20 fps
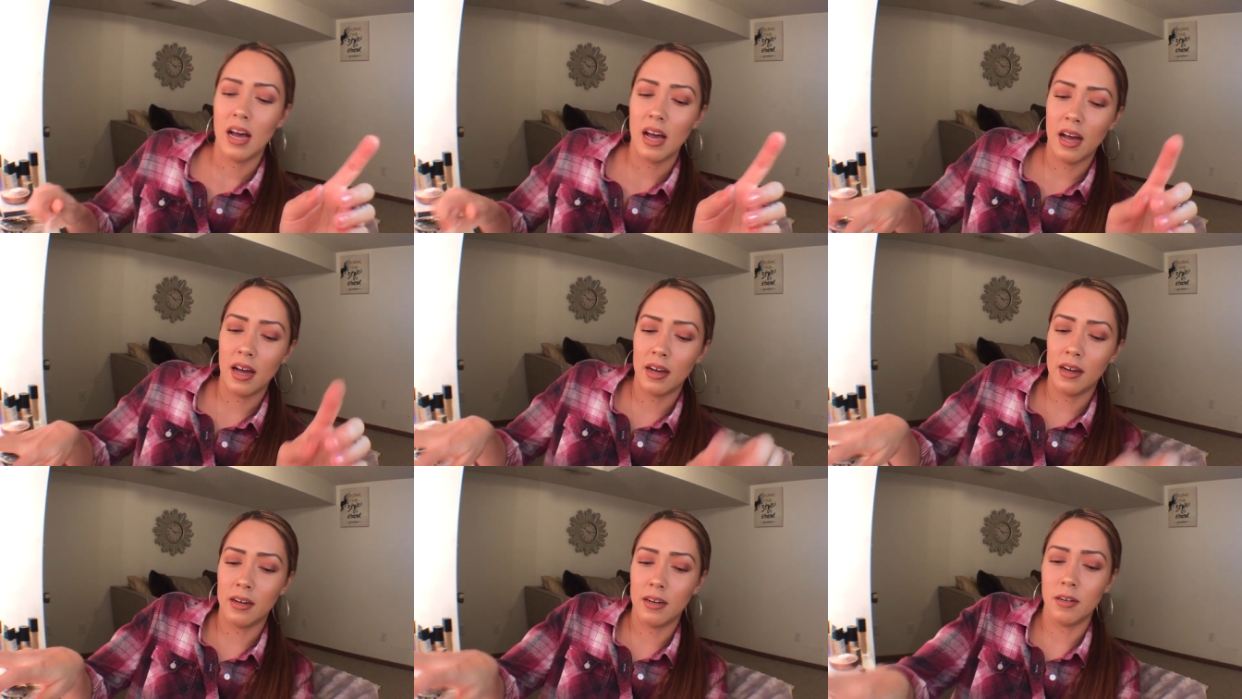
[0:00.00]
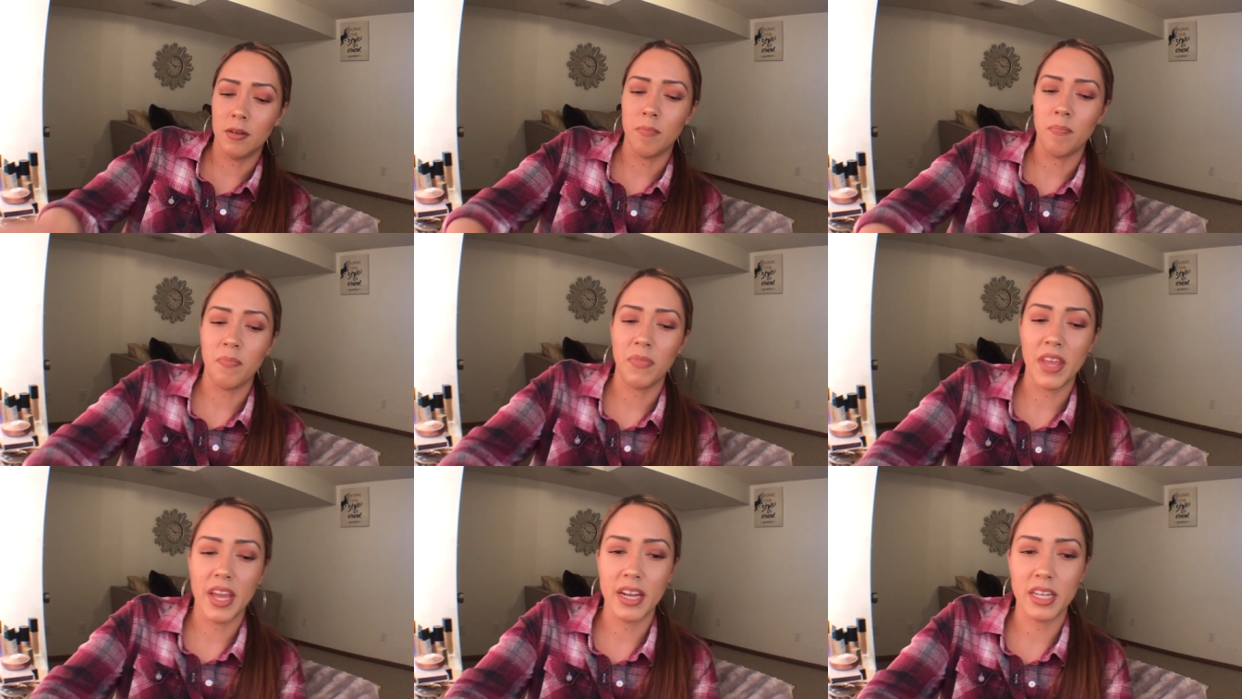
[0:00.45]

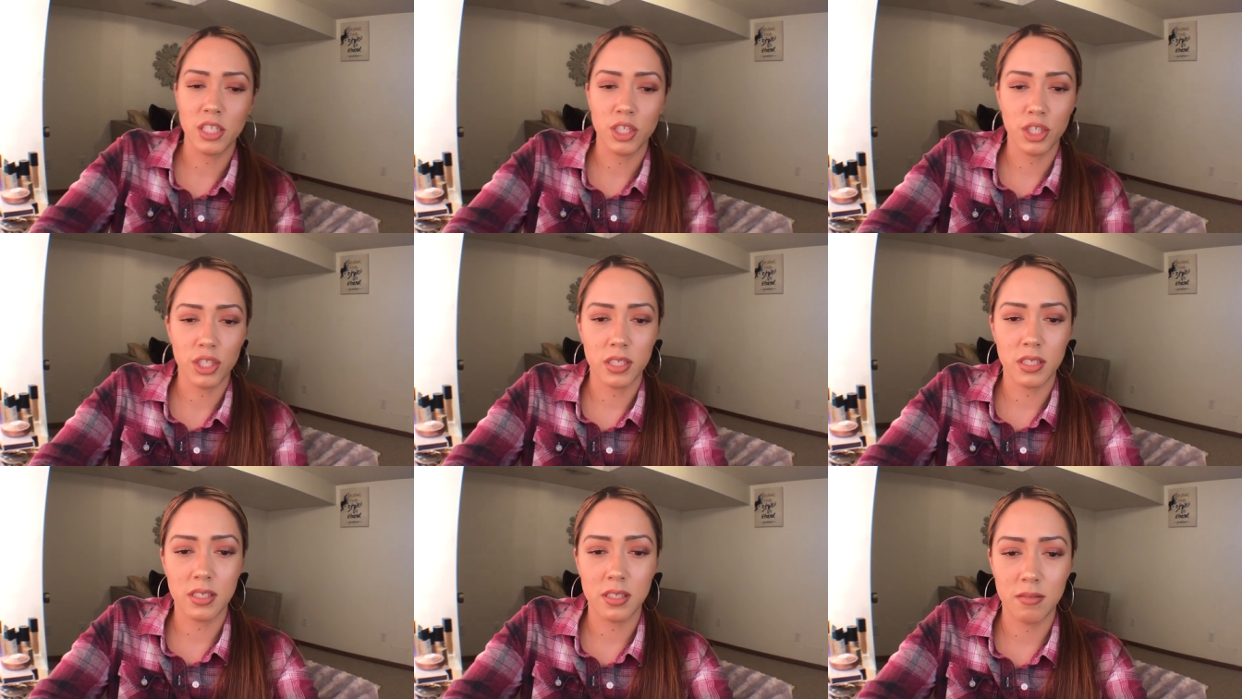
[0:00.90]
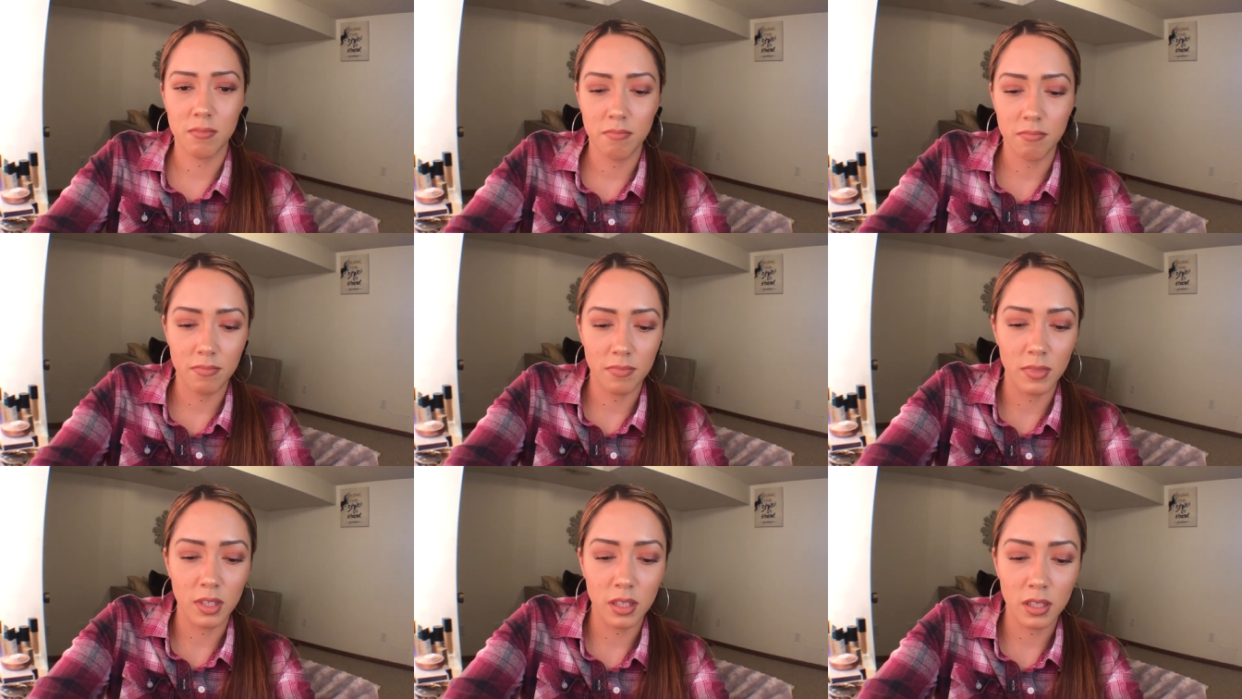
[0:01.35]
and just
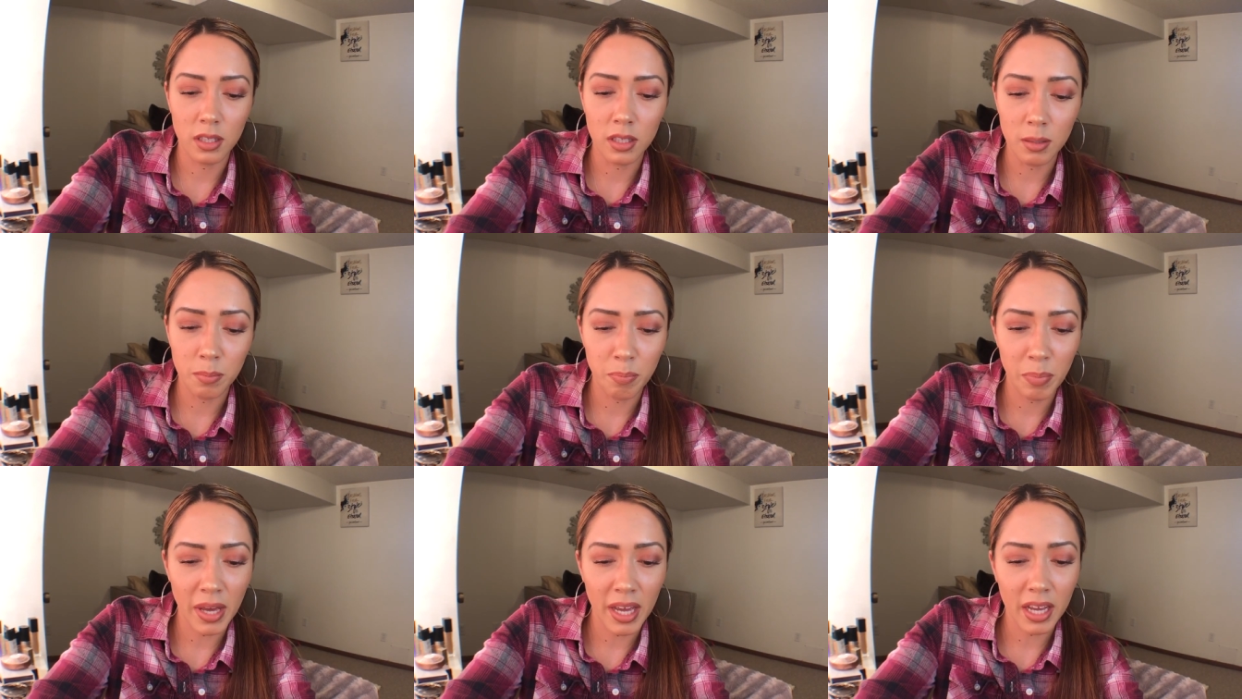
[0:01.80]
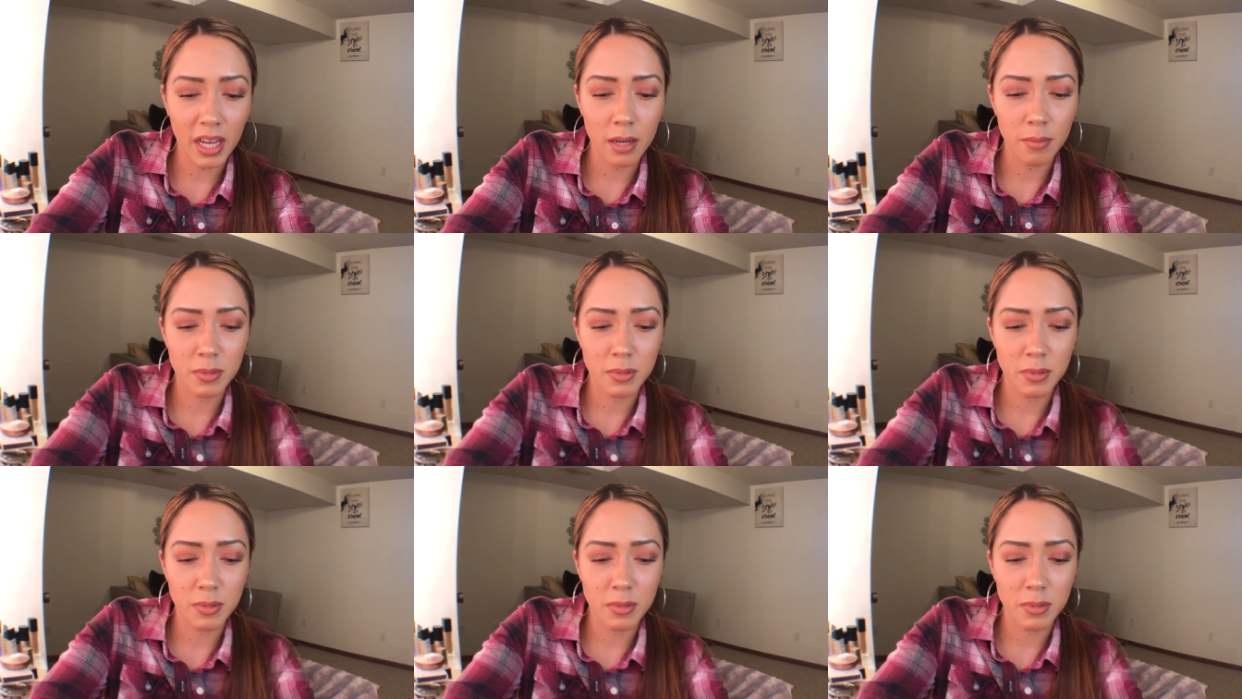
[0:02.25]
pick